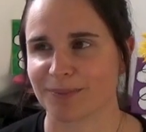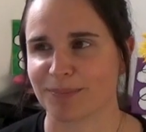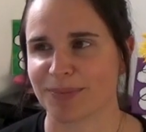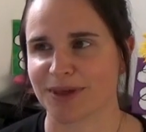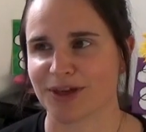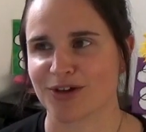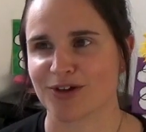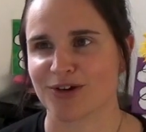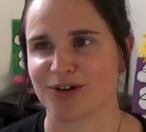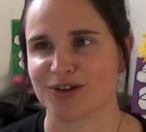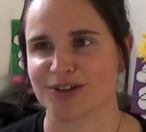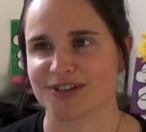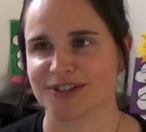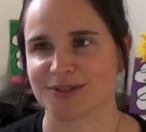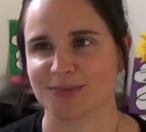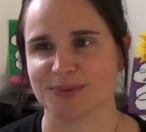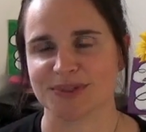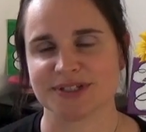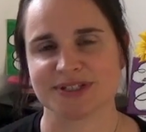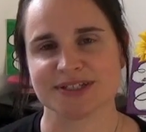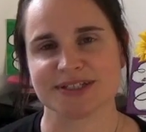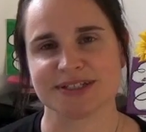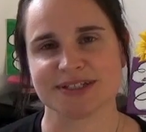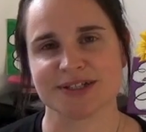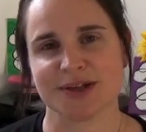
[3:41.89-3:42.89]
because there
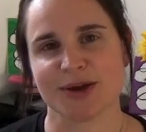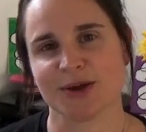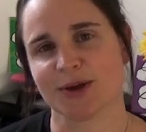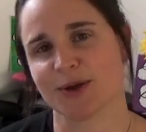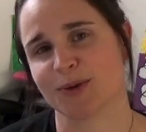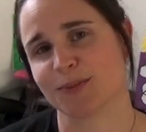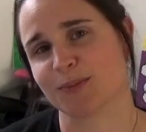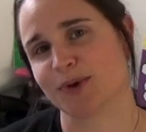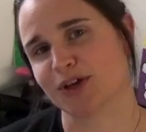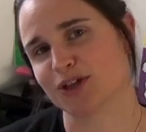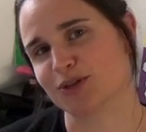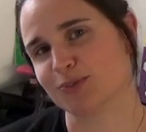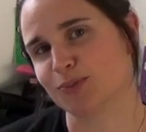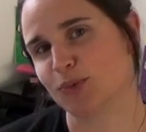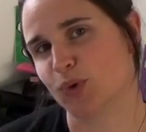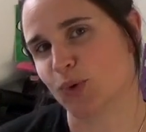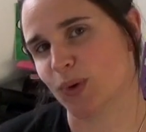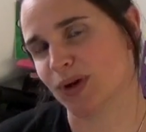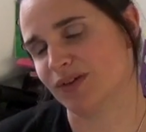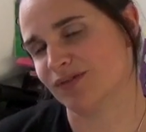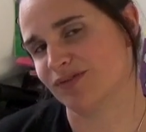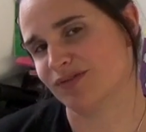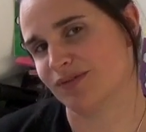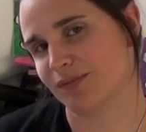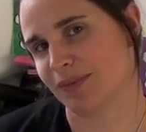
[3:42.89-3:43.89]
was so much
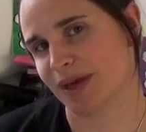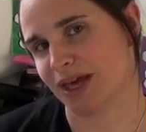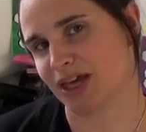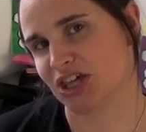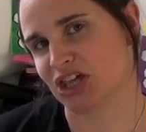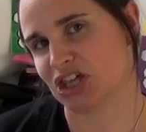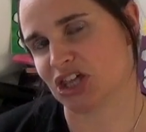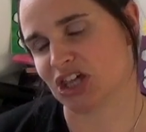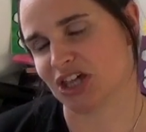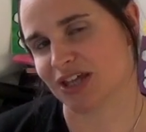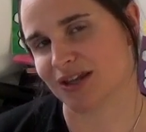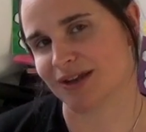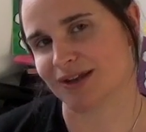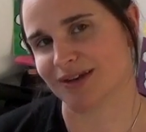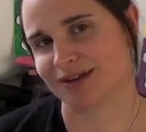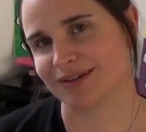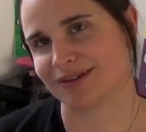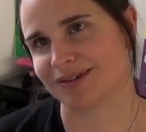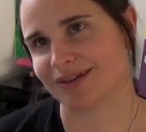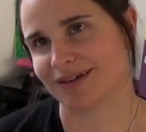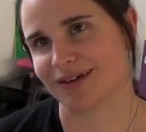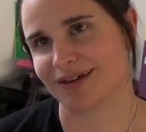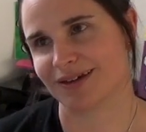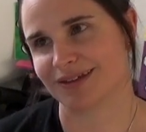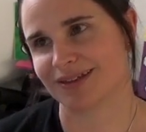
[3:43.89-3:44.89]
more information
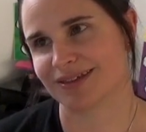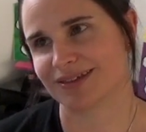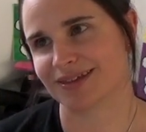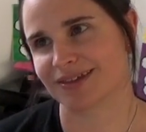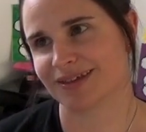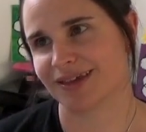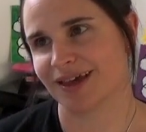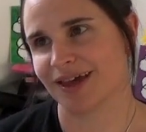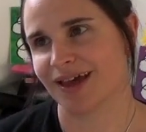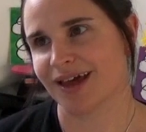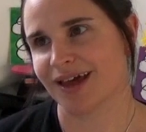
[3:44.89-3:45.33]
that